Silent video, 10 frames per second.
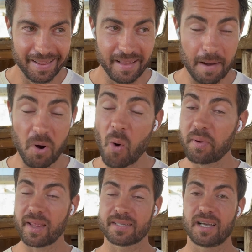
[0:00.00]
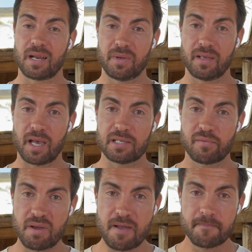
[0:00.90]
I'm hoping that's not going to be the case for
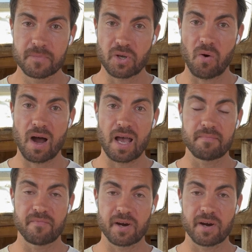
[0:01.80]
me. So I'm very